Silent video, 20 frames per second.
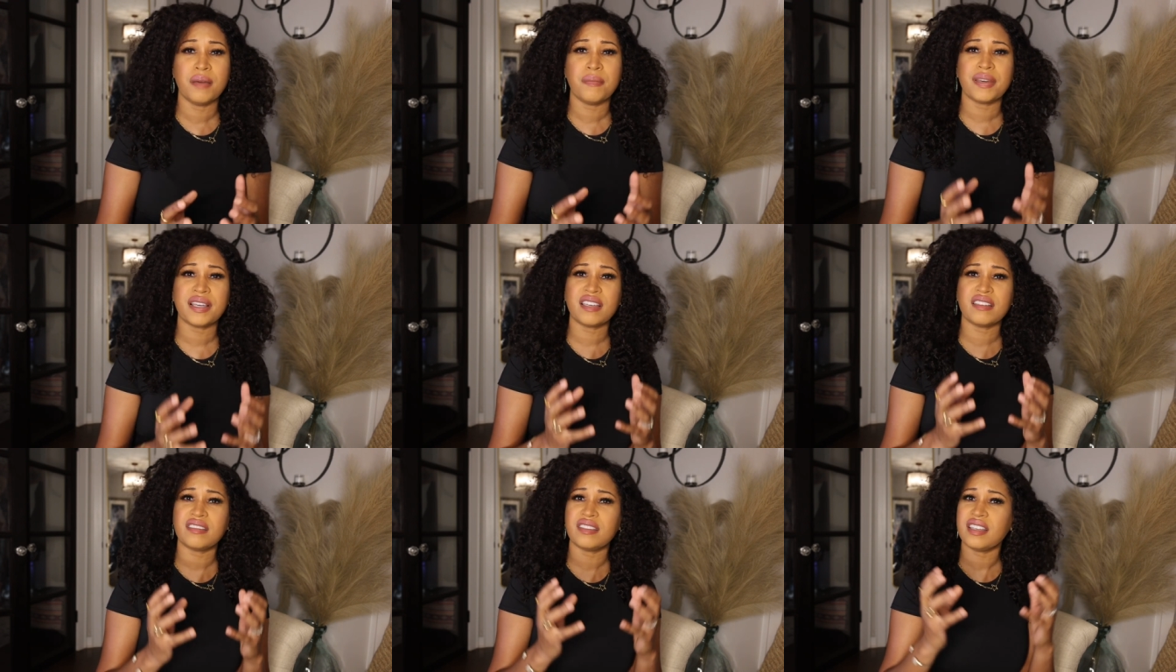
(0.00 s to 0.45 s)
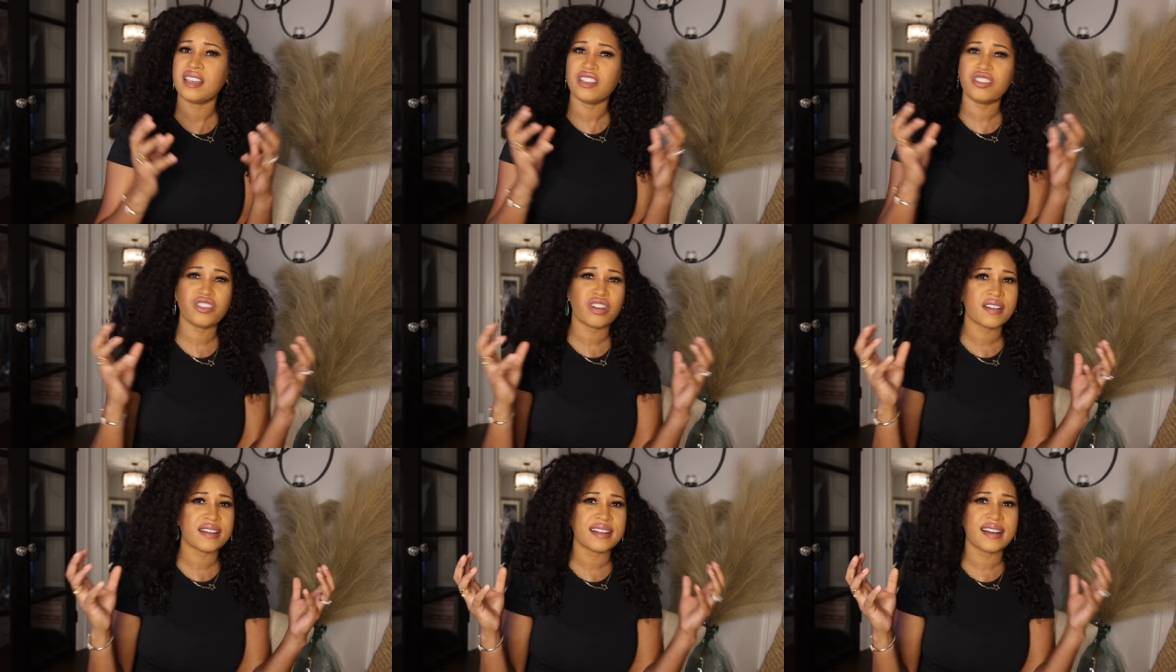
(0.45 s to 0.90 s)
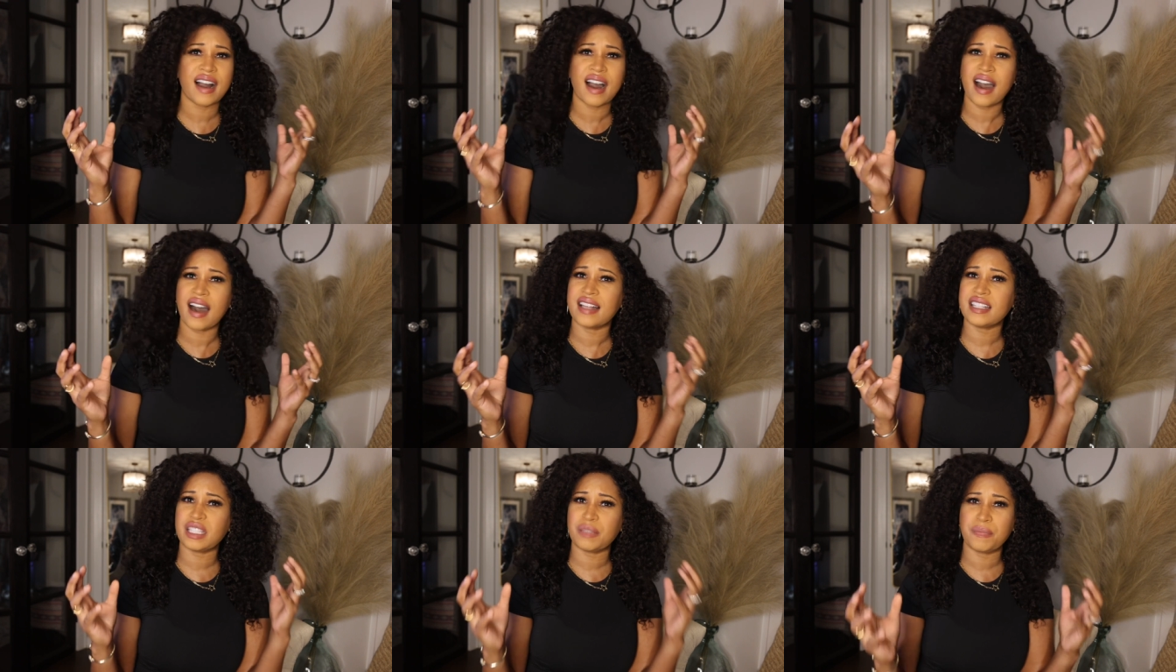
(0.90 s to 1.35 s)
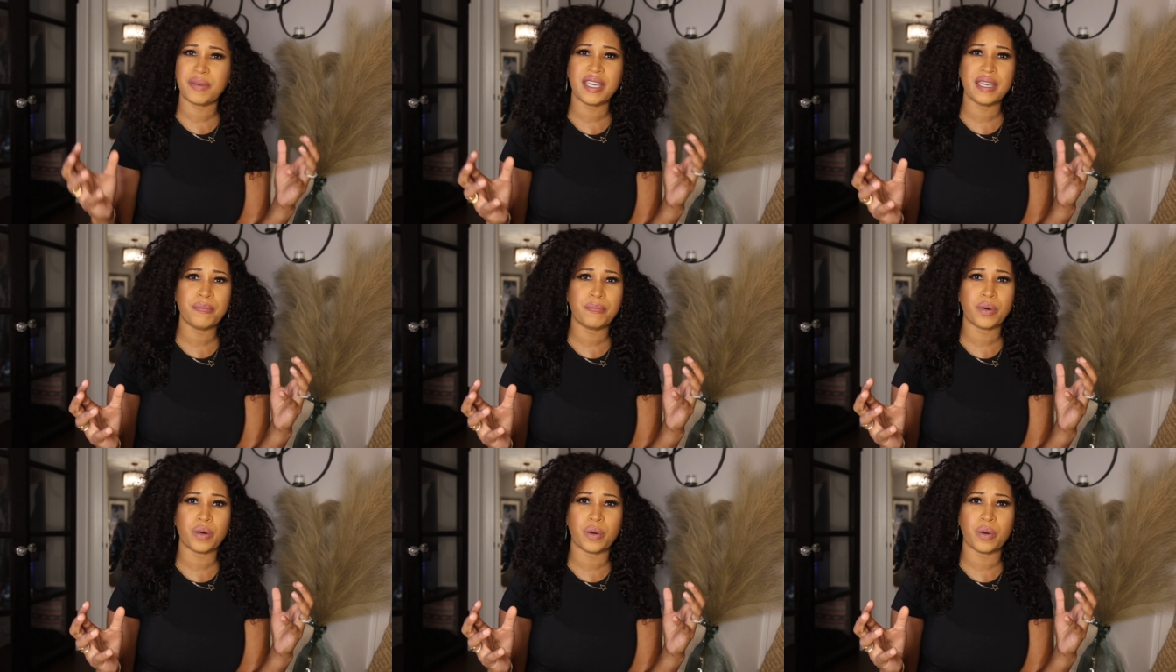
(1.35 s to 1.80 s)
because these are God's
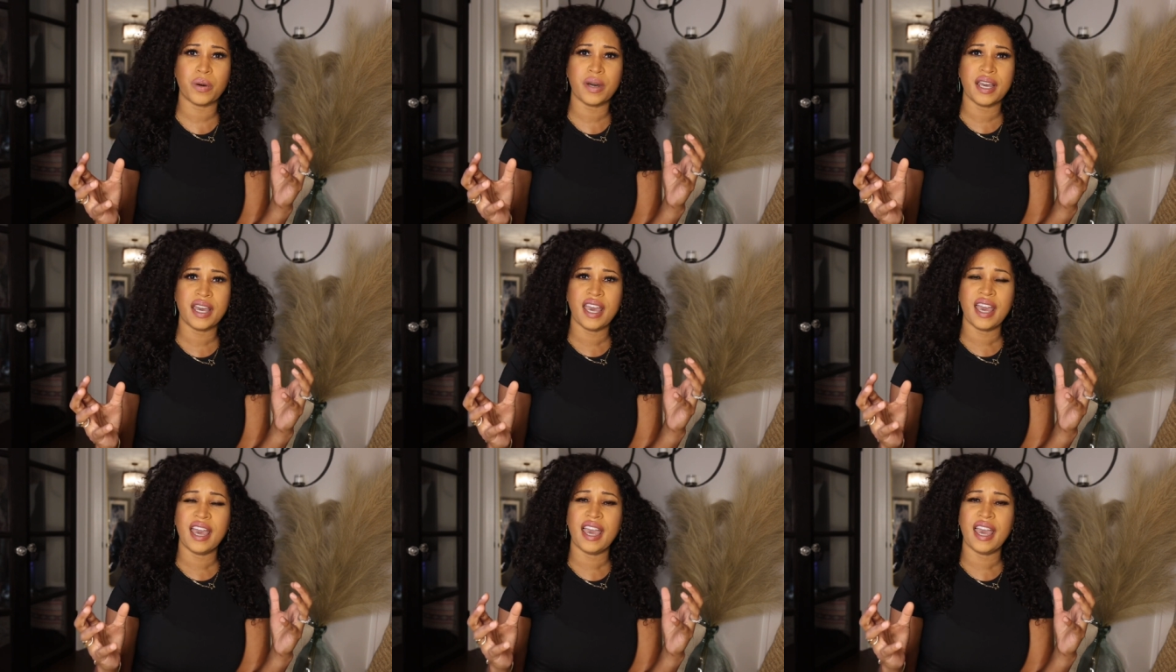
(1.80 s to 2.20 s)
people